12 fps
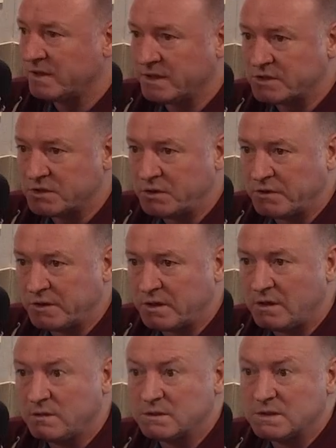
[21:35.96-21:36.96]
figure scoring
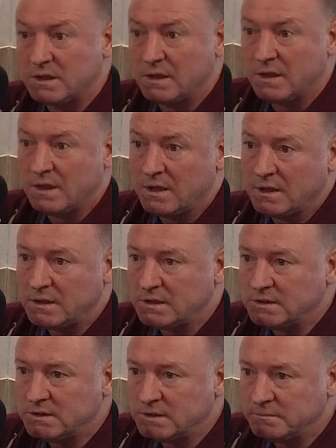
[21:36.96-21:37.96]
goals,
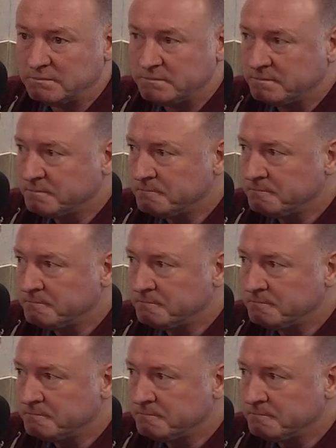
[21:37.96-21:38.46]
um,